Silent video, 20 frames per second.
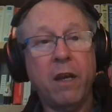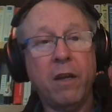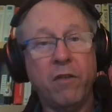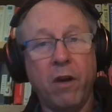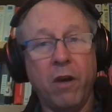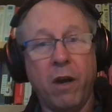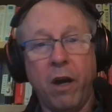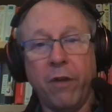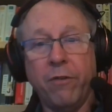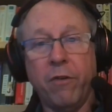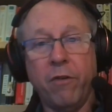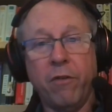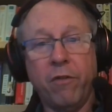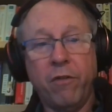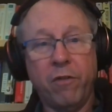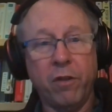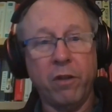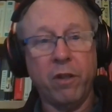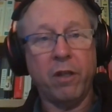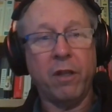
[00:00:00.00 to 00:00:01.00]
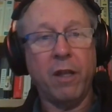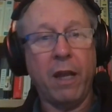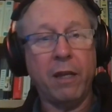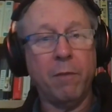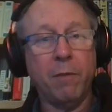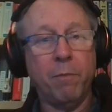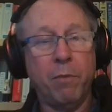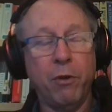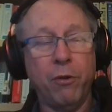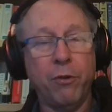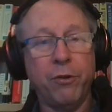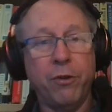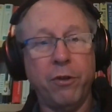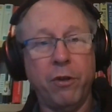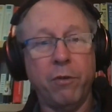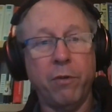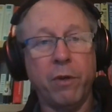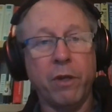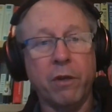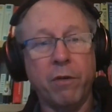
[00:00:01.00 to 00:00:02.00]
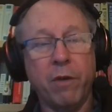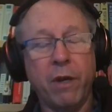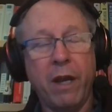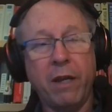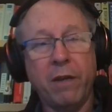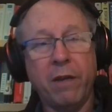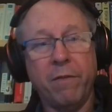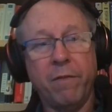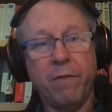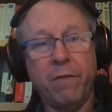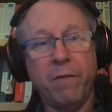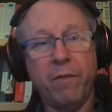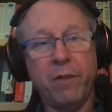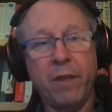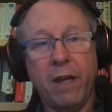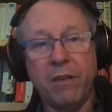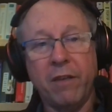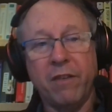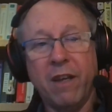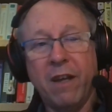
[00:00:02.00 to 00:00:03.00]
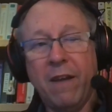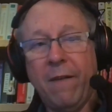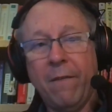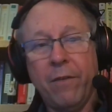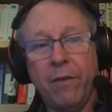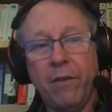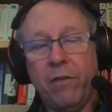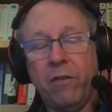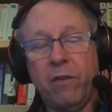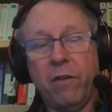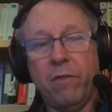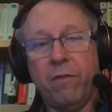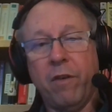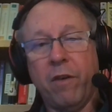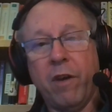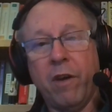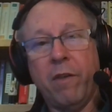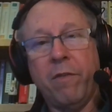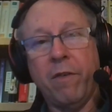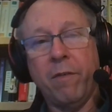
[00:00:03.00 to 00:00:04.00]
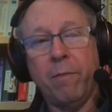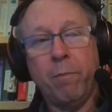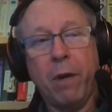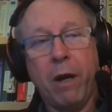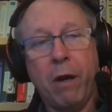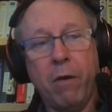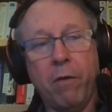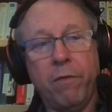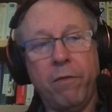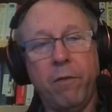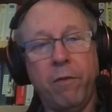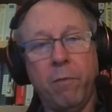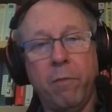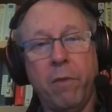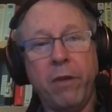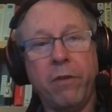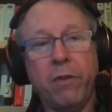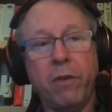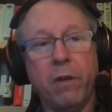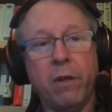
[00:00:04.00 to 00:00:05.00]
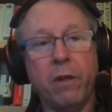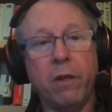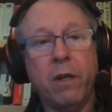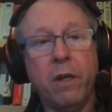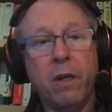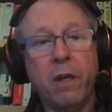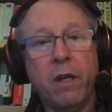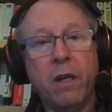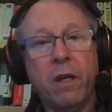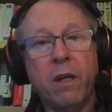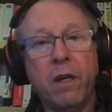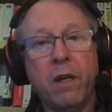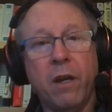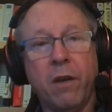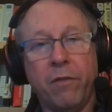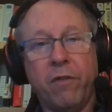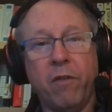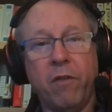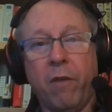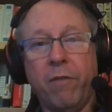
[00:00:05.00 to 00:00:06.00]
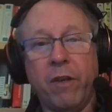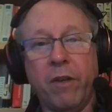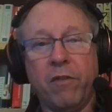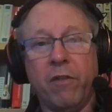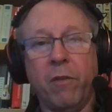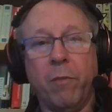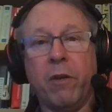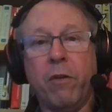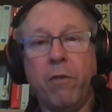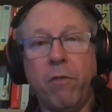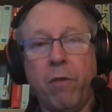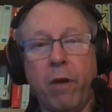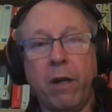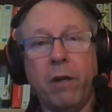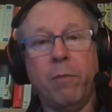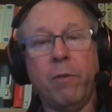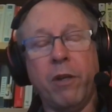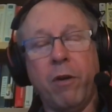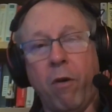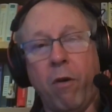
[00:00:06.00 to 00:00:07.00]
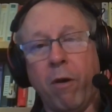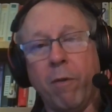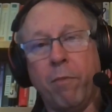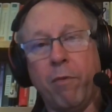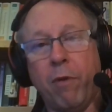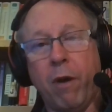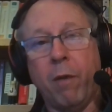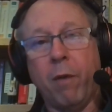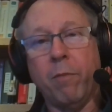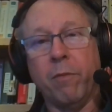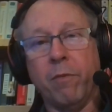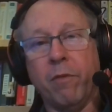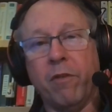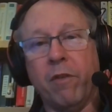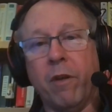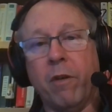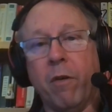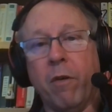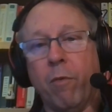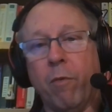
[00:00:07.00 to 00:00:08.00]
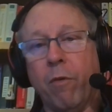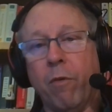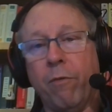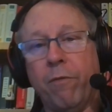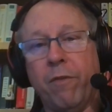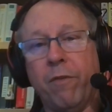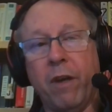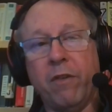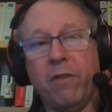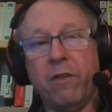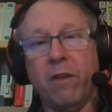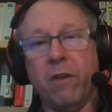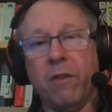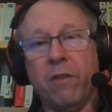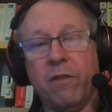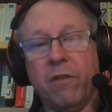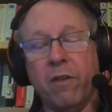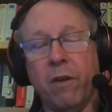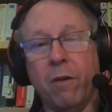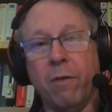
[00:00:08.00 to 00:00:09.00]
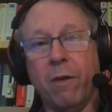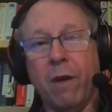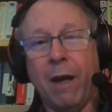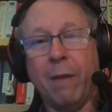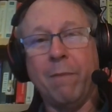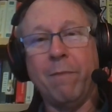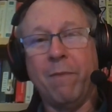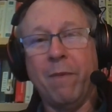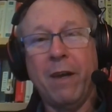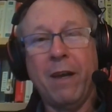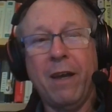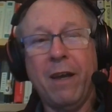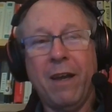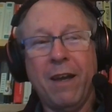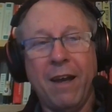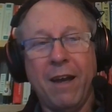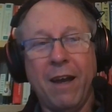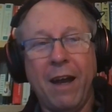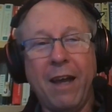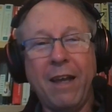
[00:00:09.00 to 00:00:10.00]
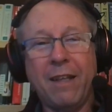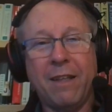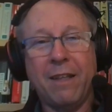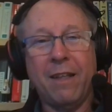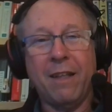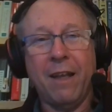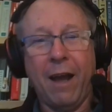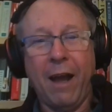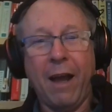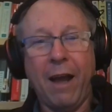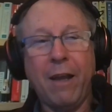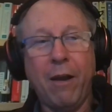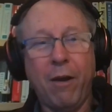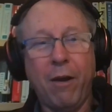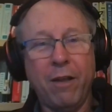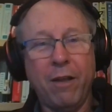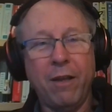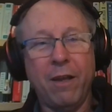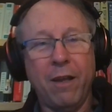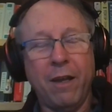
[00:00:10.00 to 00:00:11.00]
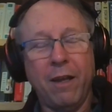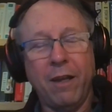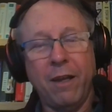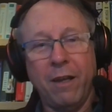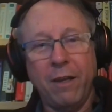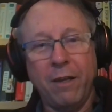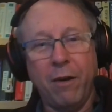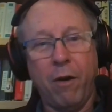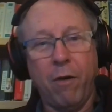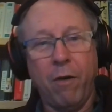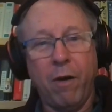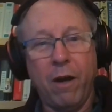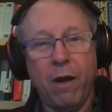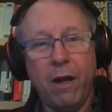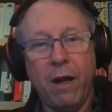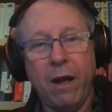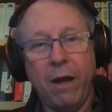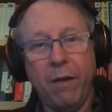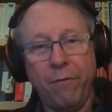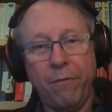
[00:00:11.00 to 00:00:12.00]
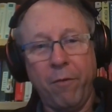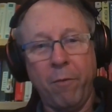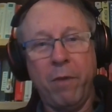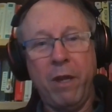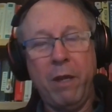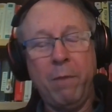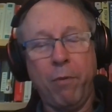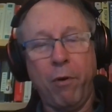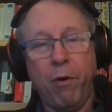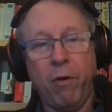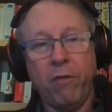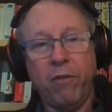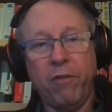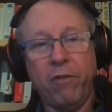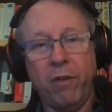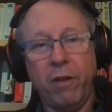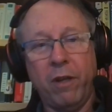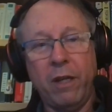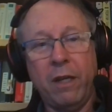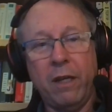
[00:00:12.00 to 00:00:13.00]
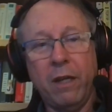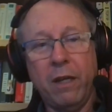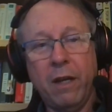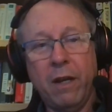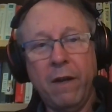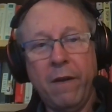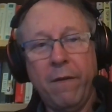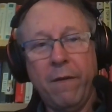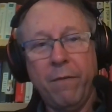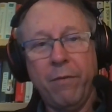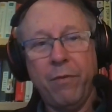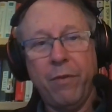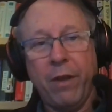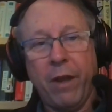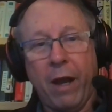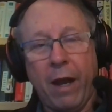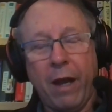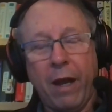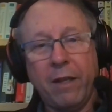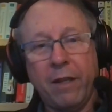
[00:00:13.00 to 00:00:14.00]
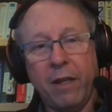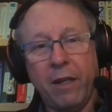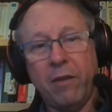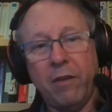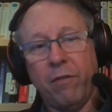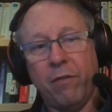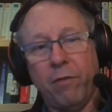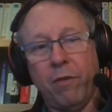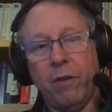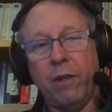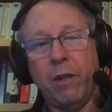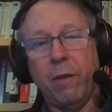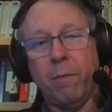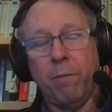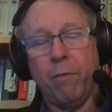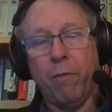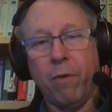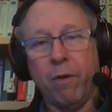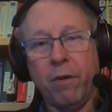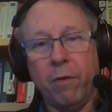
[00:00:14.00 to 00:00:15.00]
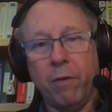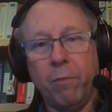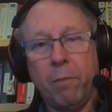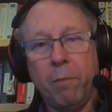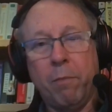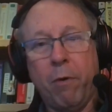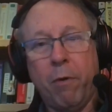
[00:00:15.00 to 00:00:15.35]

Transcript: to others so that they can build new and creative things this is a very powerful method of solving some incredibly hard problems that our world faces so i'm i i uh, uh, you know for me personally i think it's really important to be